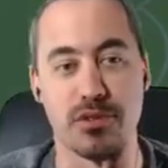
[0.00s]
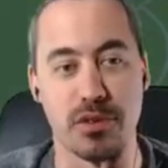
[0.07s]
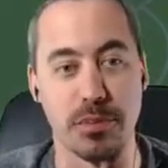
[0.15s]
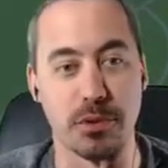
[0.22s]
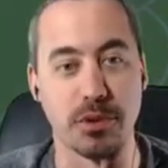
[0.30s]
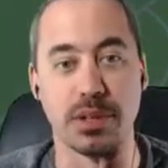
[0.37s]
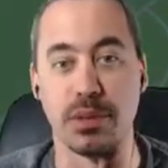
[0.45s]

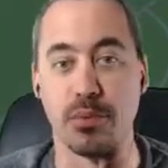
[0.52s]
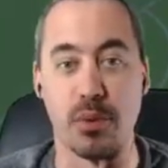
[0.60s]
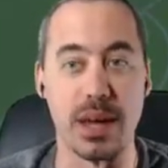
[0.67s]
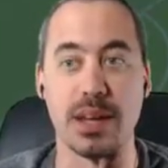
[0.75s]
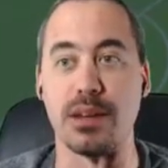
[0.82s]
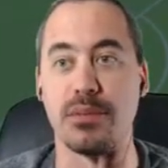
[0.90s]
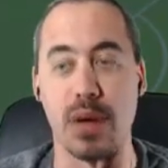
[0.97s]
dribbled and
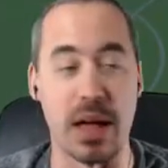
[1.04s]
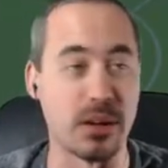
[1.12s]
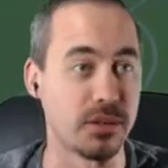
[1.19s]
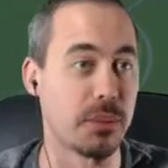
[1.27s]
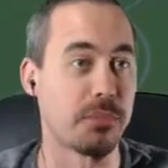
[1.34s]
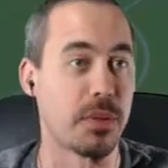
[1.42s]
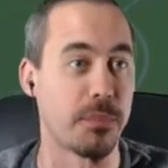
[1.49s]
waited, held
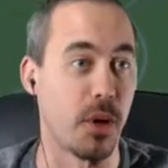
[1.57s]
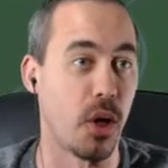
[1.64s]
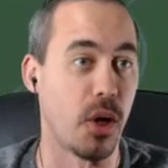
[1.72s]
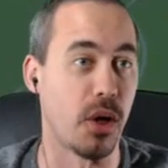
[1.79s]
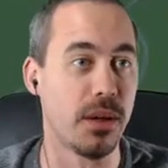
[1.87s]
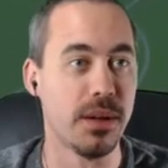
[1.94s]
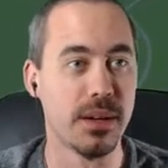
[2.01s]
up the
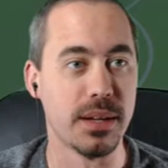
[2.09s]
ball